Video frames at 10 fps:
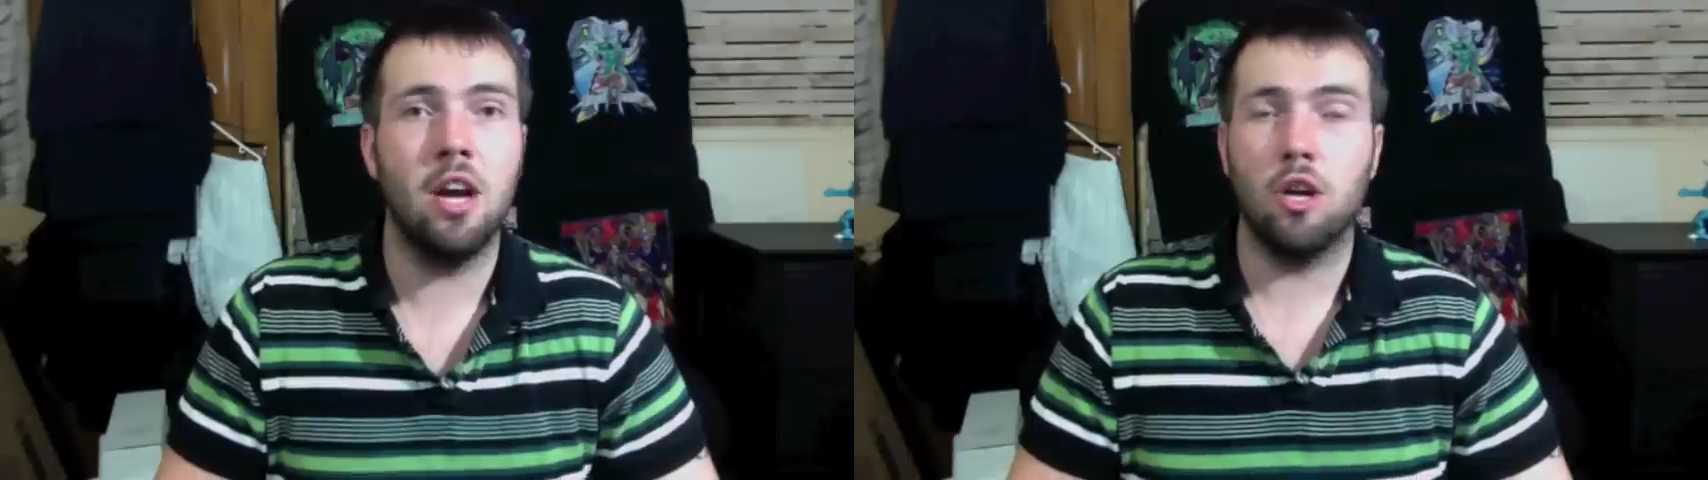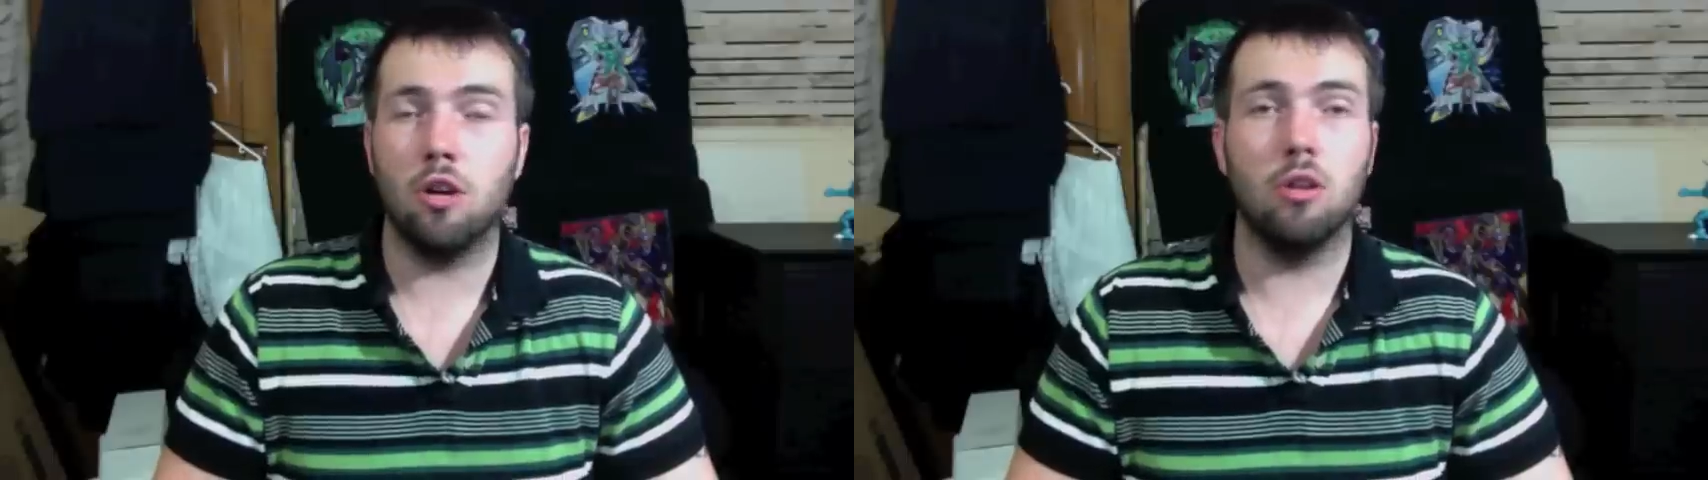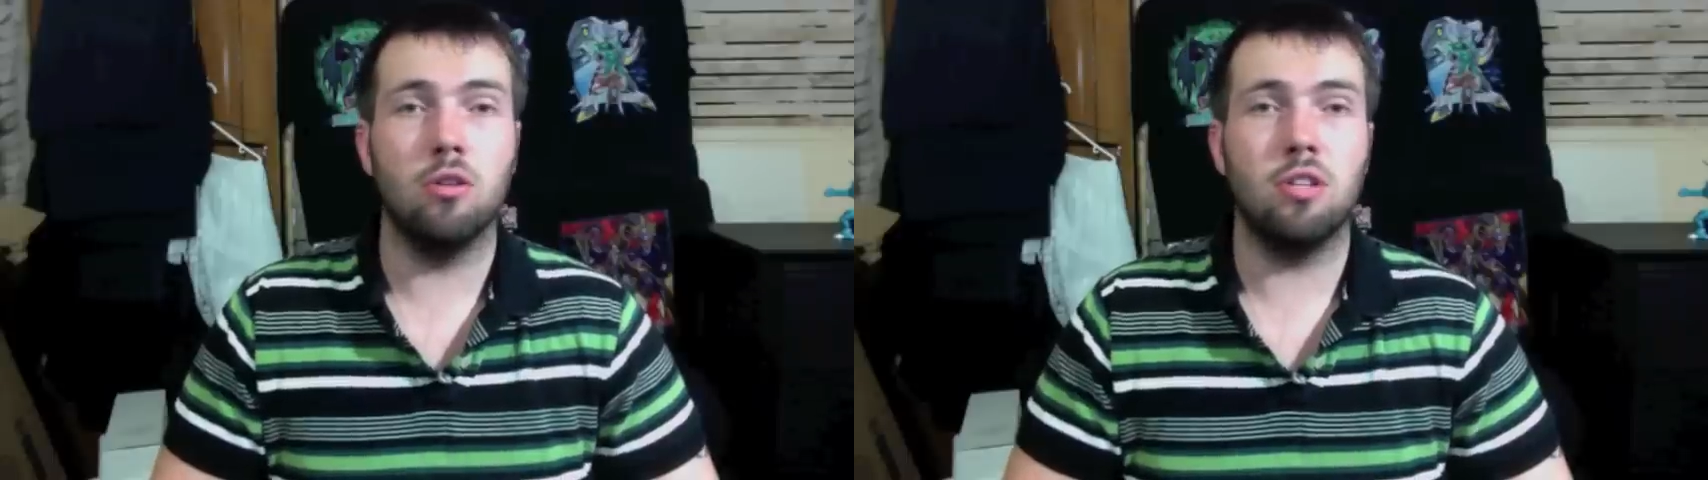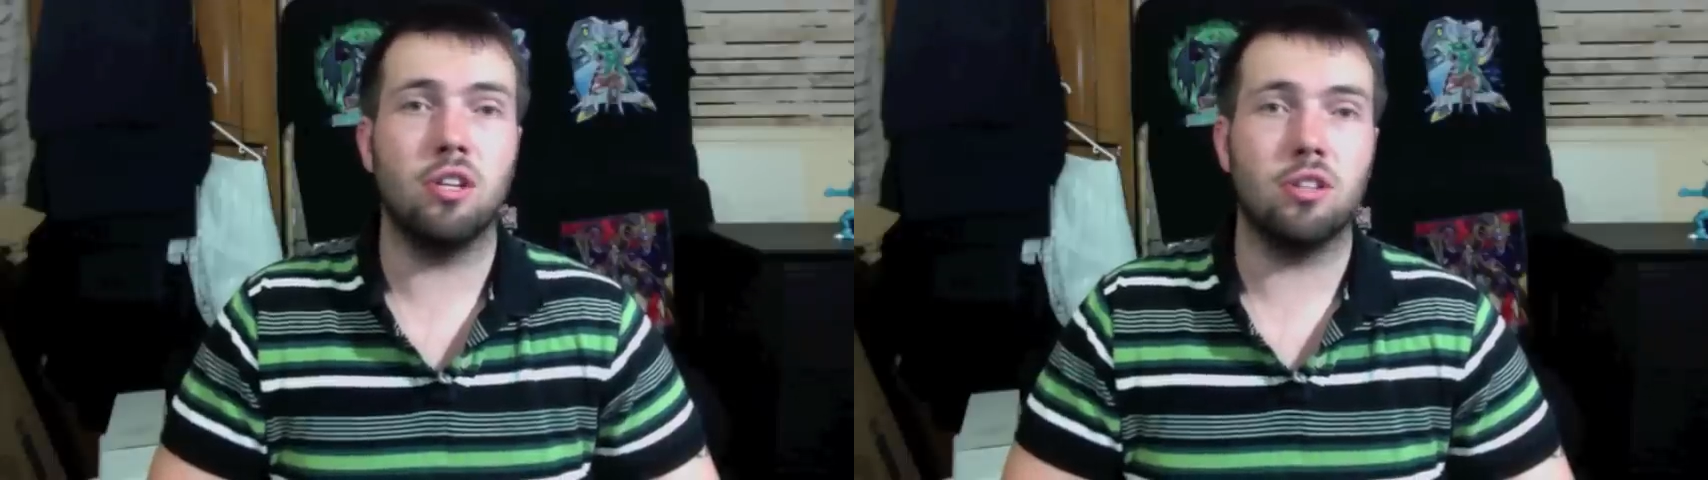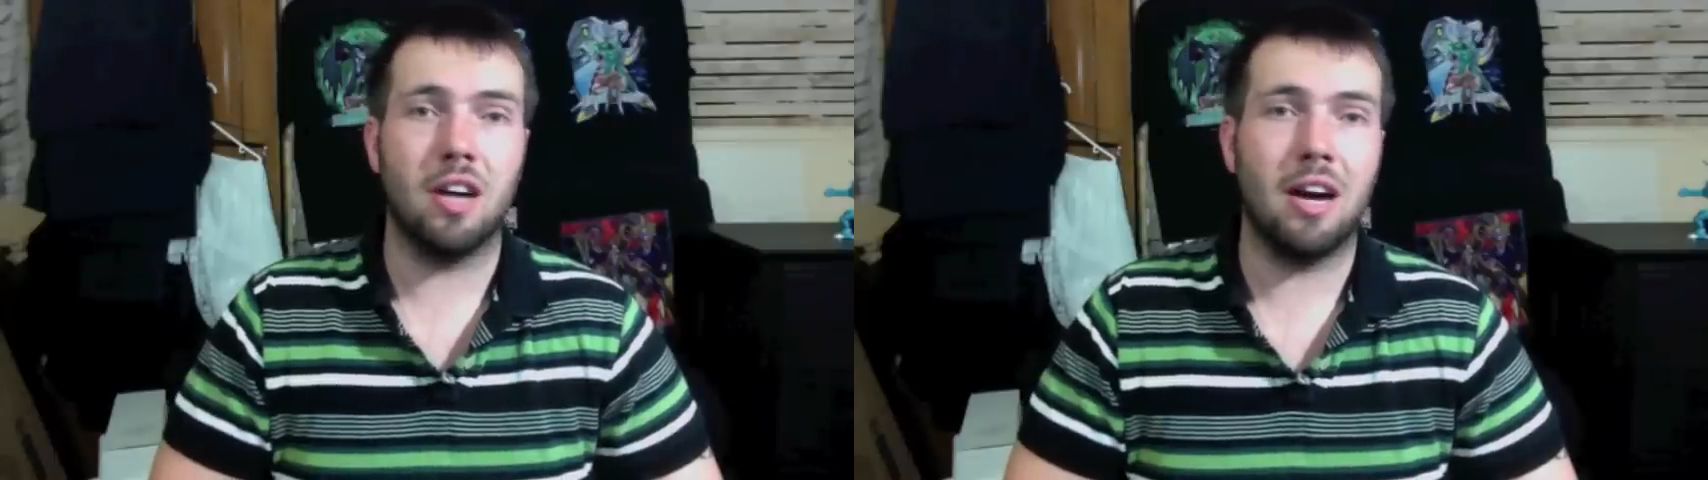You're losing your
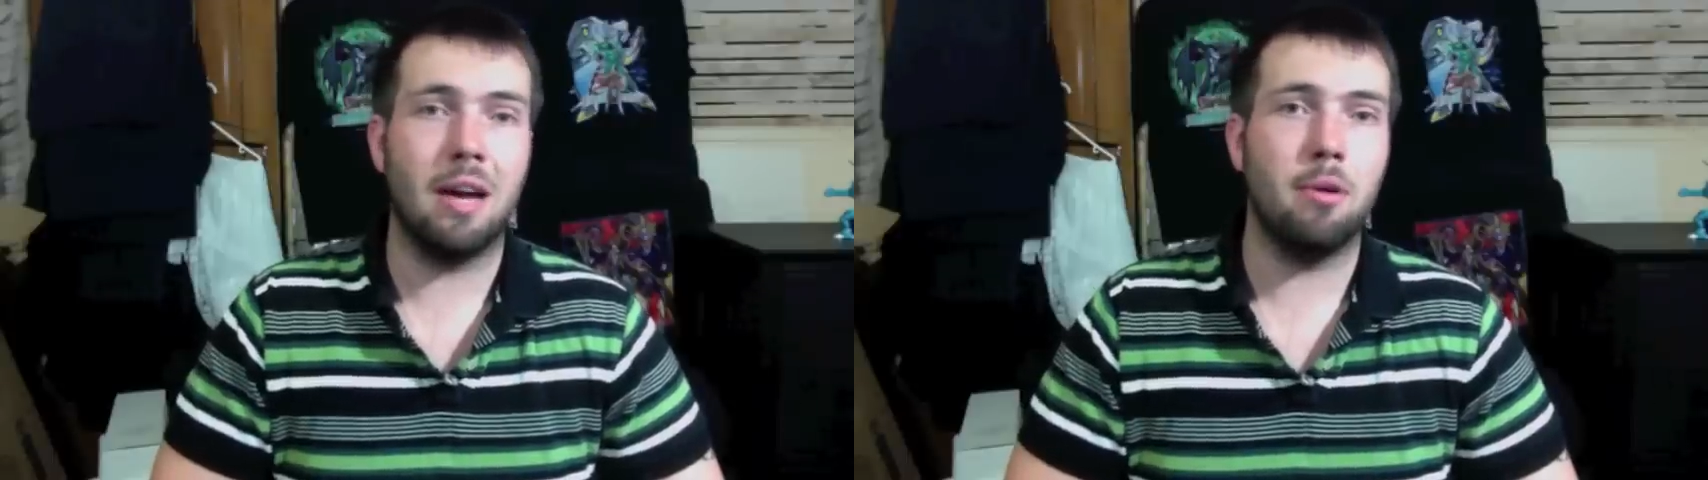time,